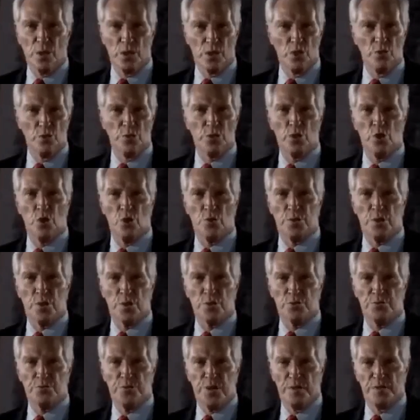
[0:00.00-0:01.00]
When Illumicorp
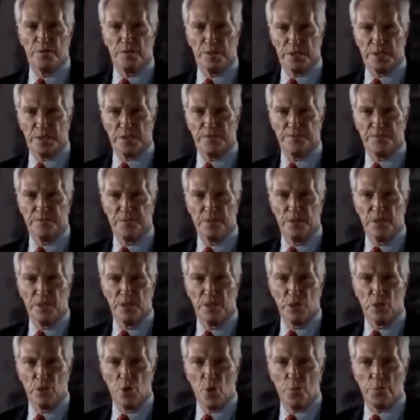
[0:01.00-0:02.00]
goes public,
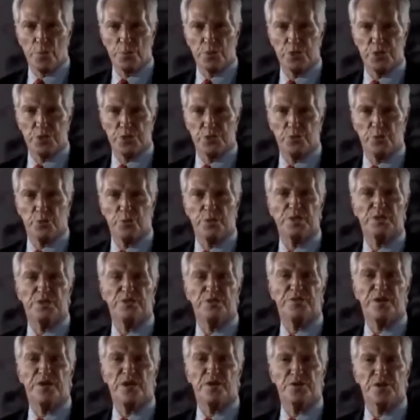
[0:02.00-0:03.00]
corporatism will be
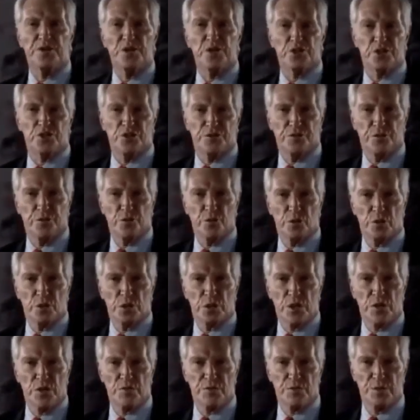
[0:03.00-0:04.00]
the foundation for
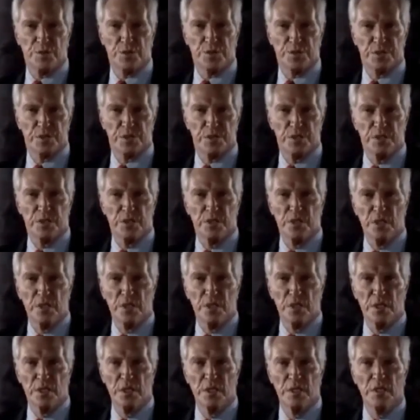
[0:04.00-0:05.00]
world
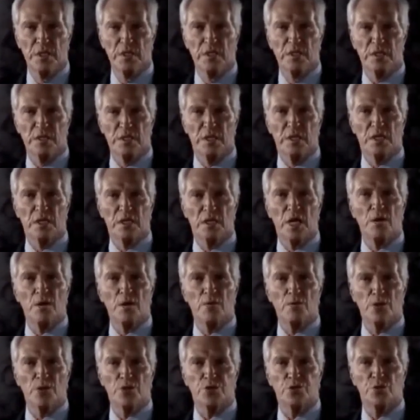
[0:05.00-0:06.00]
government.
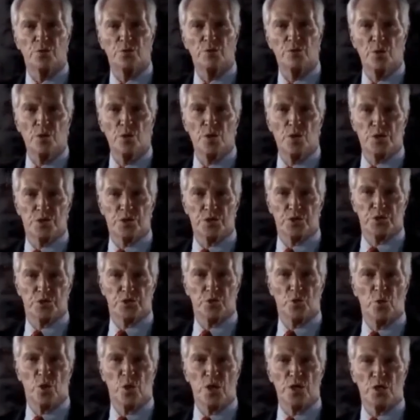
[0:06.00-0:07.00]
Conglomerates will merge
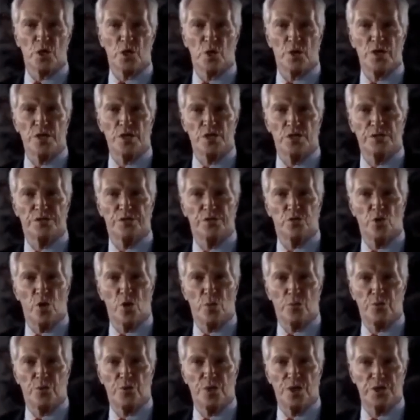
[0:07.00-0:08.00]
into one cohesive
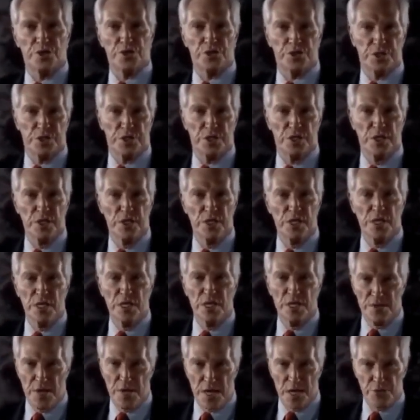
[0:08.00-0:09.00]
corporation
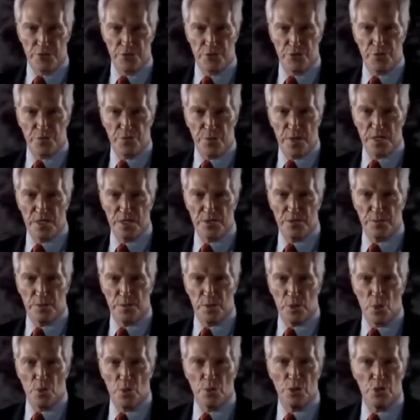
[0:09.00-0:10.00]
that is
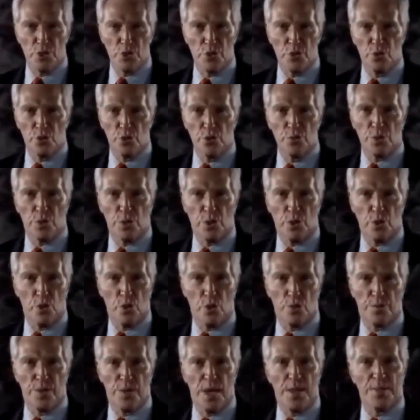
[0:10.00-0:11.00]
responsible only to
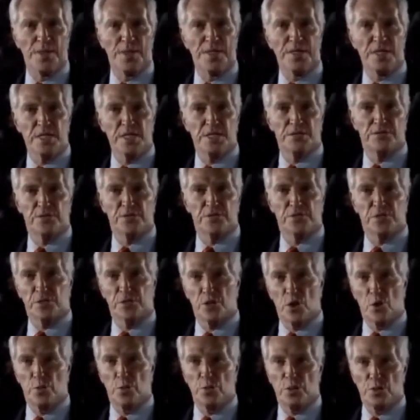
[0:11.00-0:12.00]
Illumicorp and the needs of its
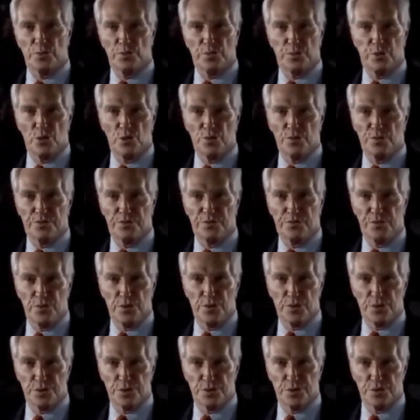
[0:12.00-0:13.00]
global employment
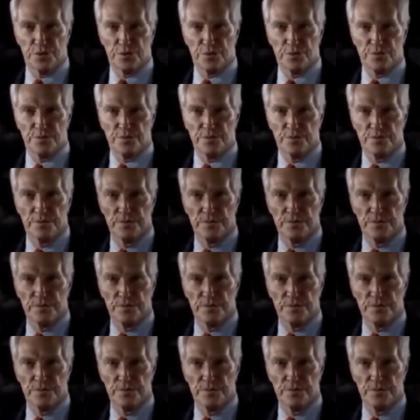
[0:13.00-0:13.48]
force.